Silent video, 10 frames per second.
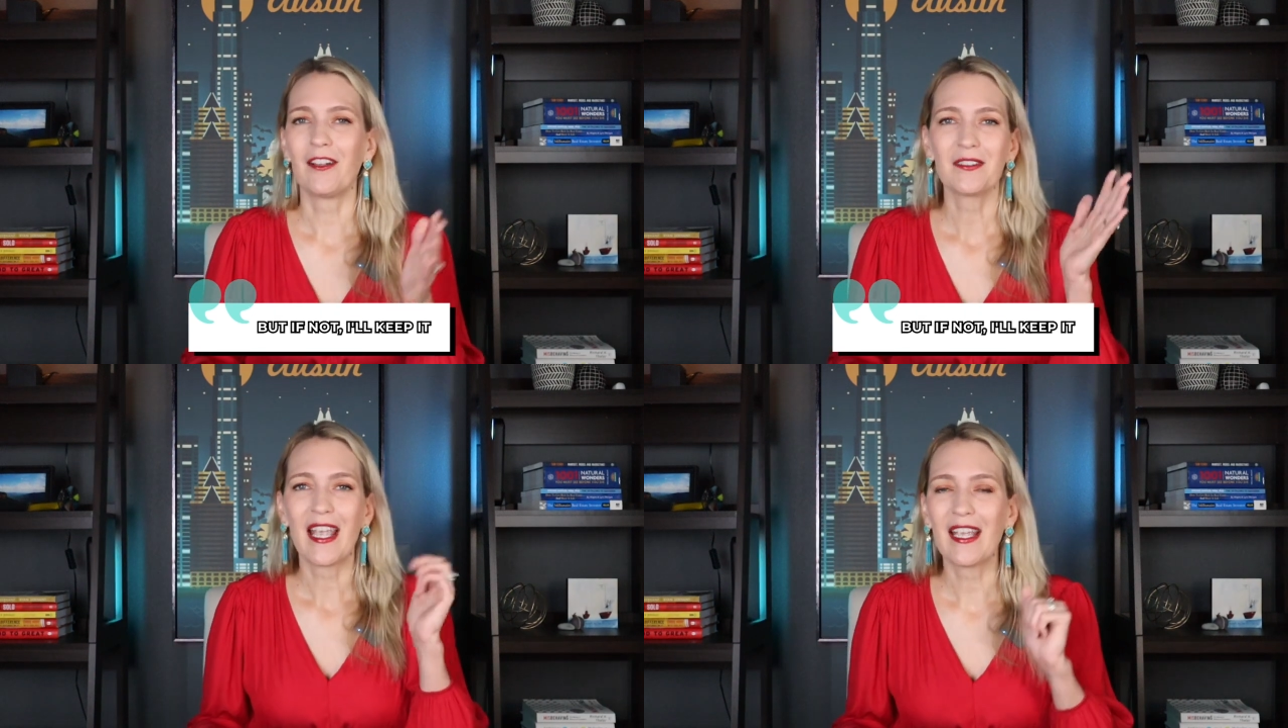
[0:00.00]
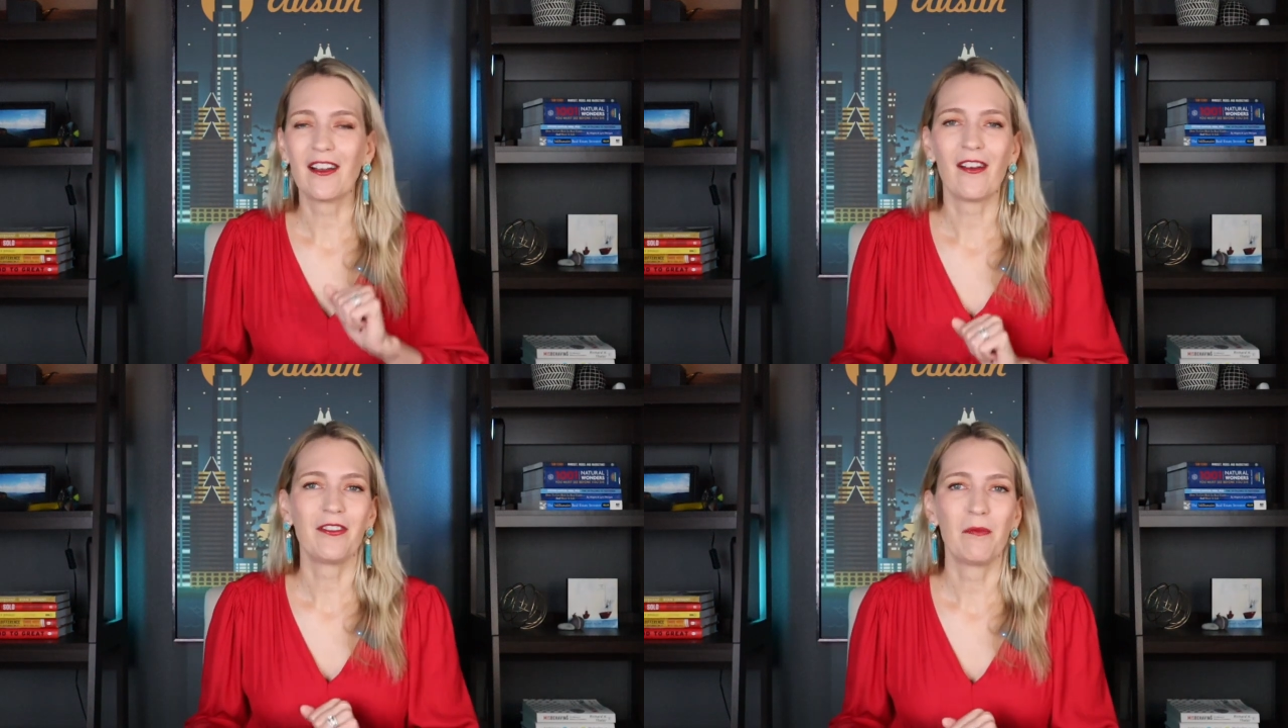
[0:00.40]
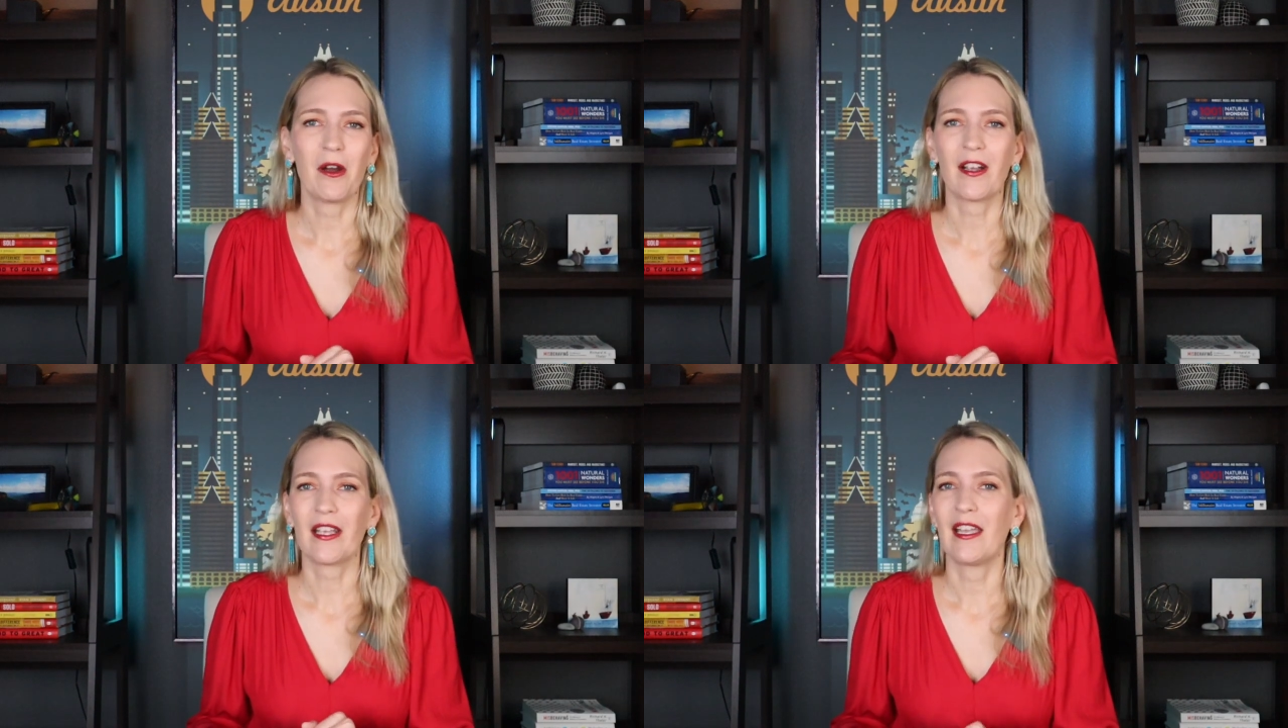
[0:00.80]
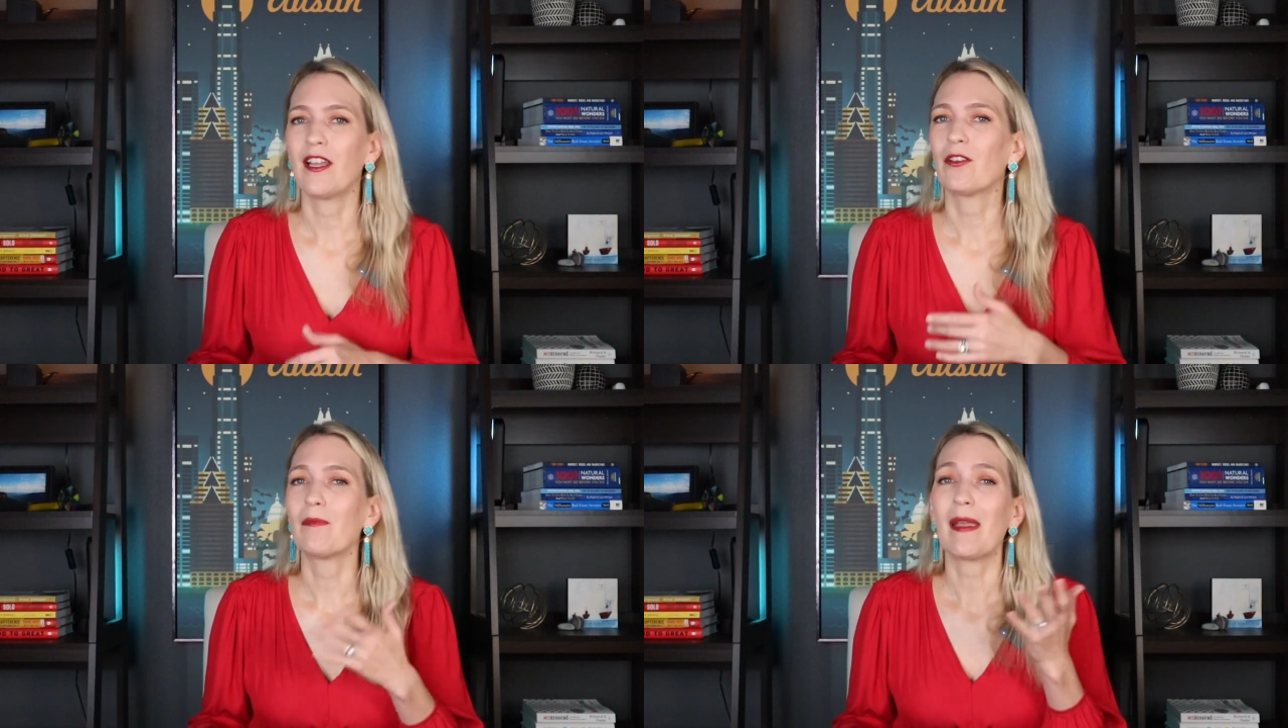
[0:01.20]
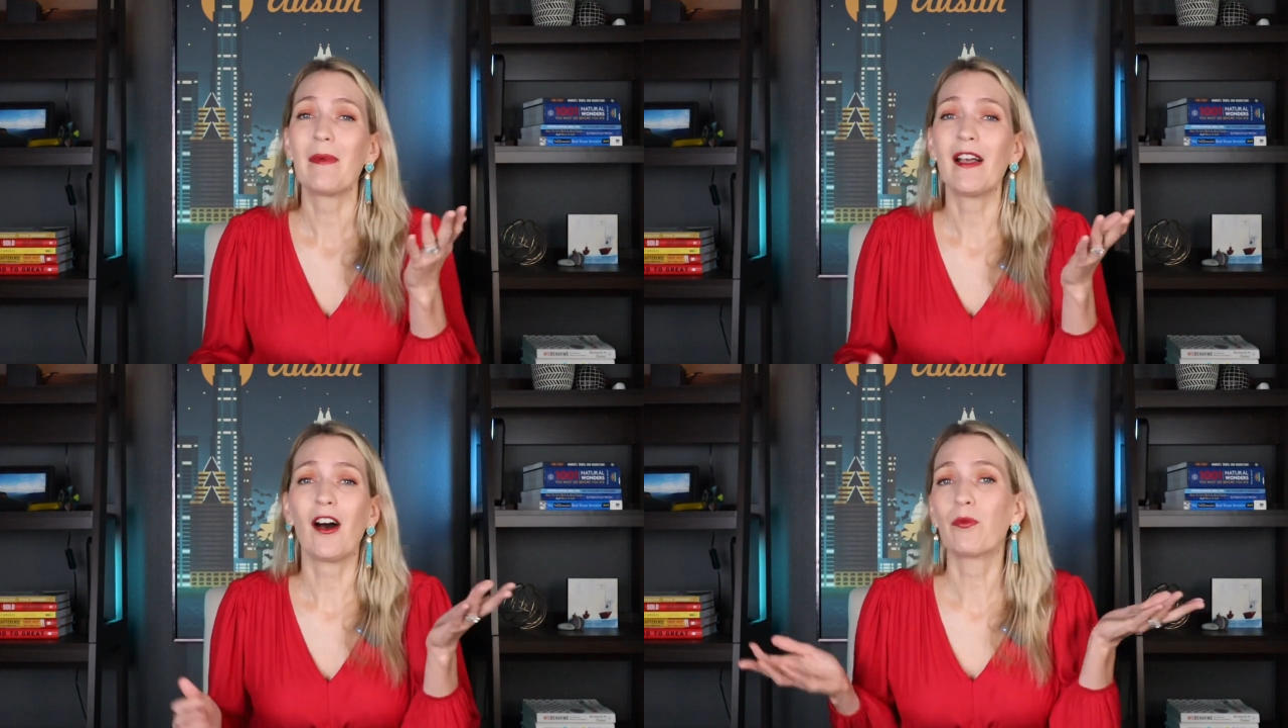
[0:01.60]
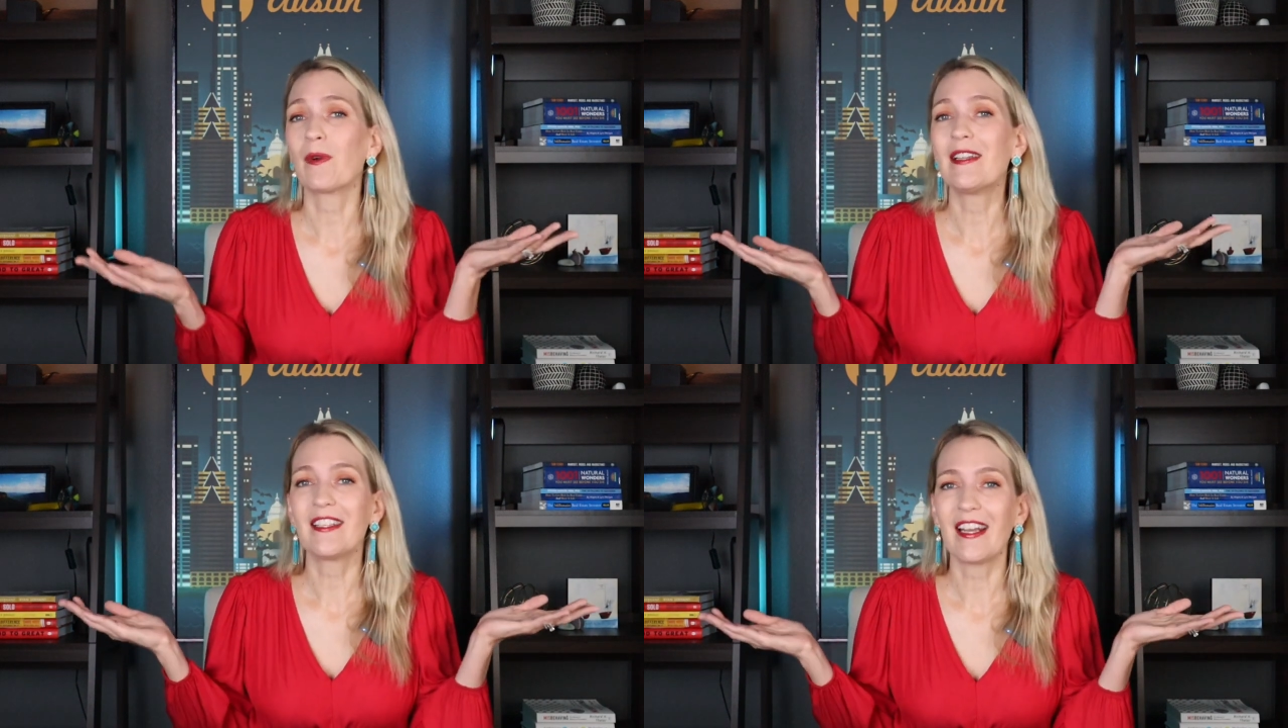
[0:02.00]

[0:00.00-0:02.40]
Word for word: I'll take it off the market, or maybe I'll rent